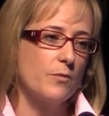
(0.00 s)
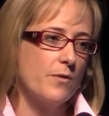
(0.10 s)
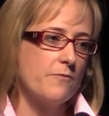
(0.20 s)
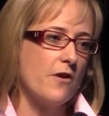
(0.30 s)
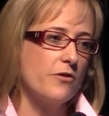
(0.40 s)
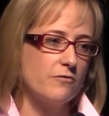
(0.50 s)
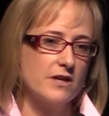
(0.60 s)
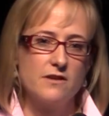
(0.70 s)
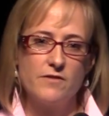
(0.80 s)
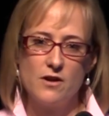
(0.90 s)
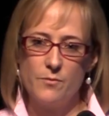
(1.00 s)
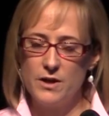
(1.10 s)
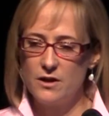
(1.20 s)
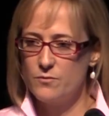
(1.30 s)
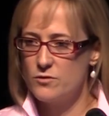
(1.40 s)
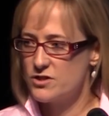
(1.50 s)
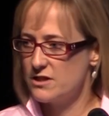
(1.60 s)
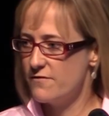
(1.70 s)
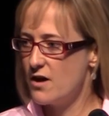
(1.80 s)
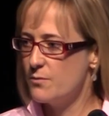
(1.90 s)
but we run the risk of it not being
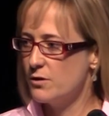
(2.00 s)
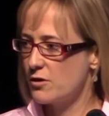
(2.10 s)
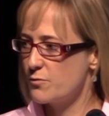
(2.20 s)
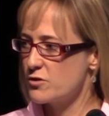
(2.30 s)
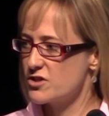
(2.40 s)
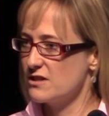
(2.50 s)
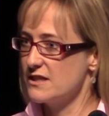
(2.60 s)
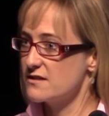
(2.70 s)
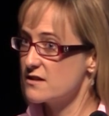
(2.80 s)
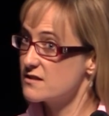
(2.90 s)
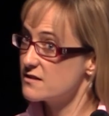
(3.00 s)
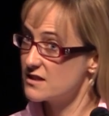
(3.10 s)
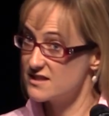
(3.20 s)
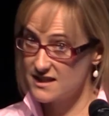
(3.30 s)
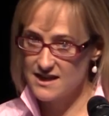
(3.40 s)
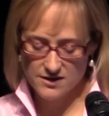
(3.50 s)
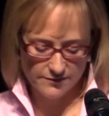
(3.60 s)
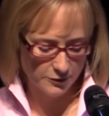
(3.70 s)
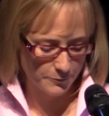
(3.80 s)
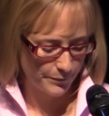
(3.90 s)
commercially viable or commercially
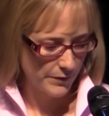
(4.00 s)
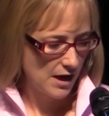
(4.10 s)
successful.